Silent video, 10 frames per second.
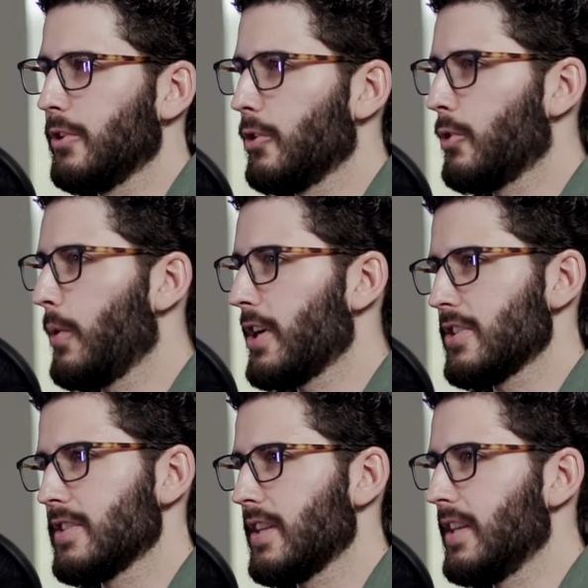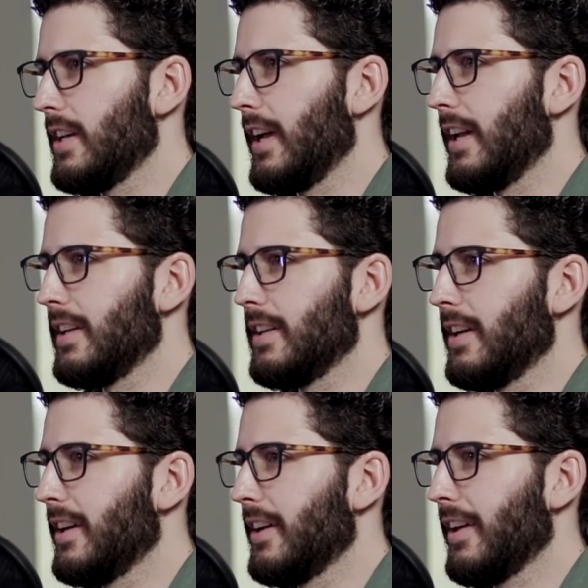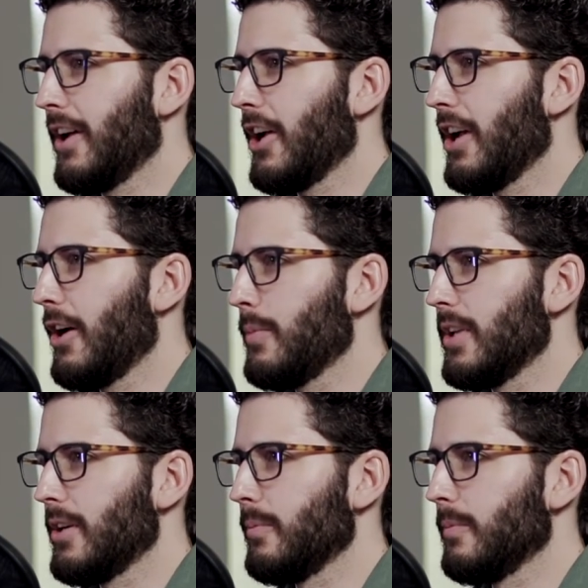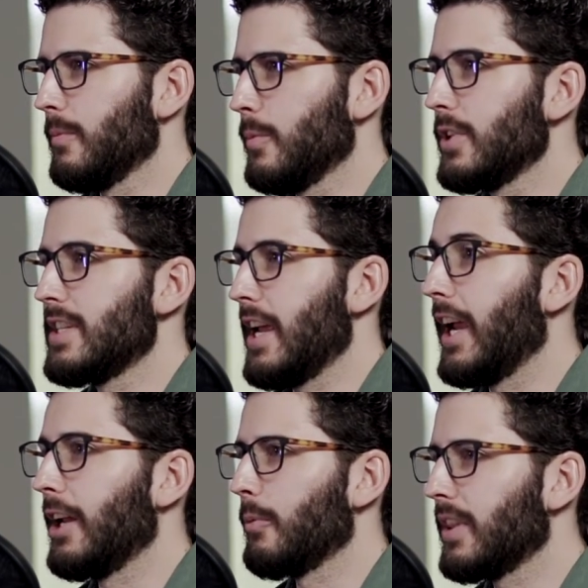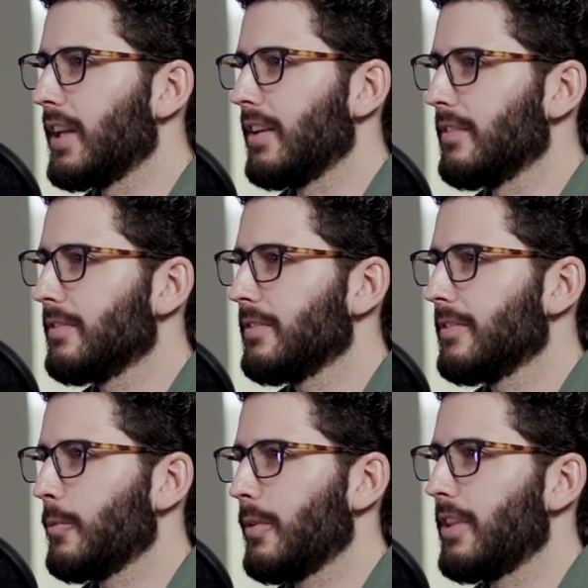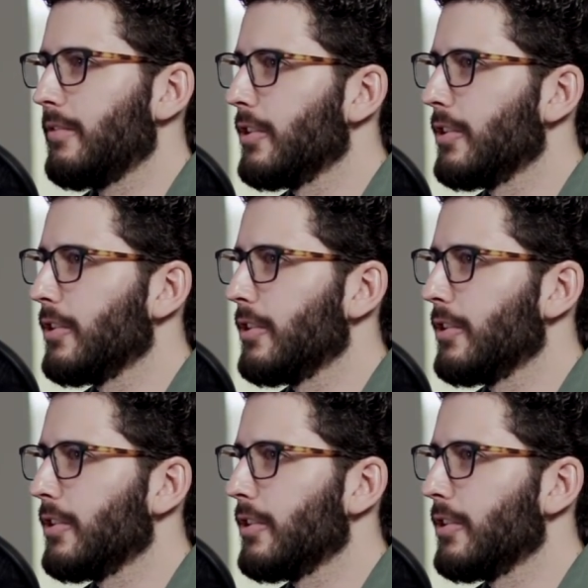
you know questions at the end to help them retain what they've what they've